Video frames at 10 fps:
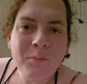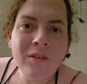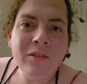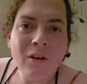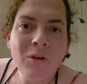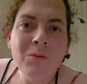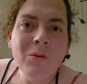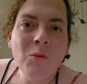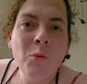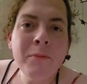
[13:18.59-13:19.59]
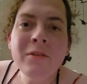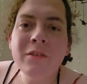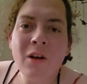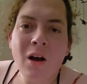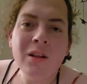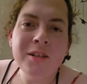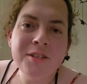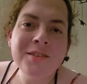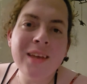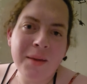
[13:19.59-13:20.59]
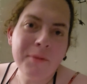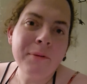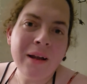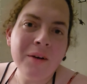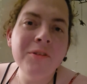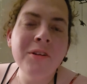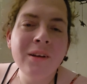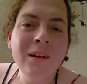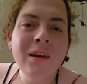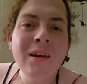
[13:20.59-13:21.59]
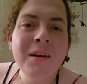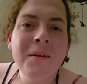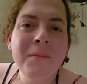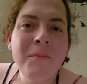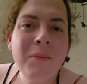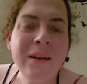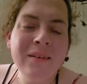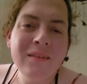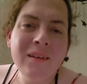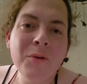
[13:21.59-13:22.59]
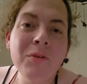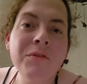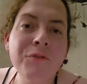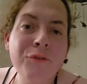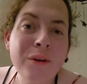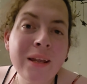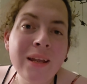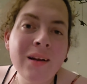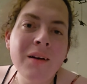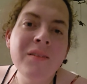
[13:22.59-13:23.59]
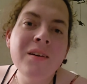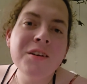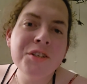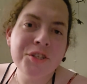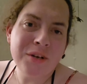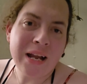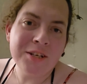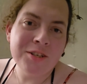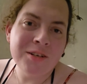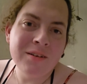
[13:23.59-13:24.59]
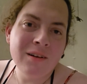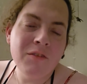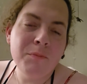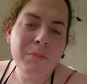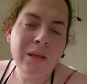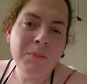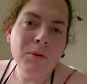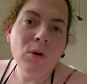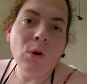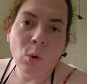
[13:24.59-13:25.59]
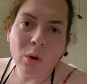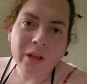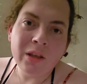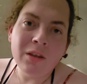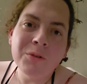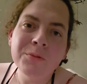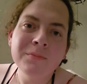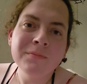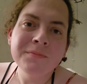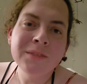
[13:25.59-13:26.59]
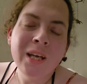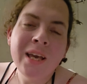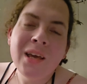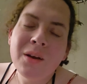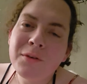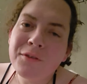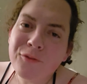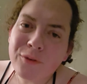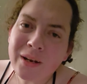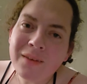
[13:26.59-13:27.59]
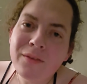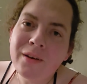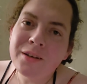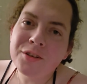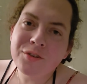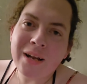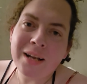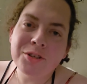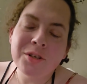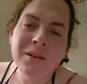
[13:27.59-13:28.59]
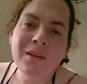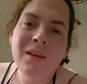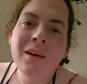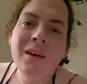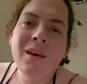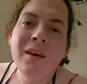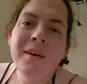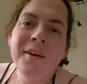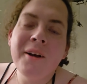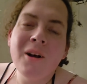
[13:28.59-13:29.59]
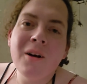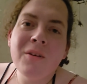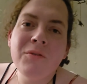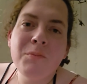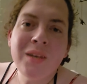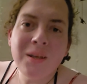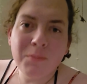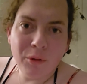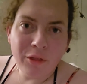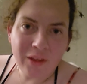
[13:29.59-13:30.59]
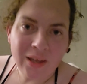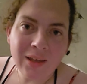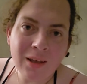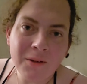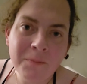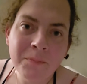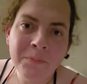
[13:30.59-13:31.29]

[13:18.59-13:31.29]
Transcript: So women's colleges came around because it was free of the distraction of people courting you. It was free of the distraction of people thinking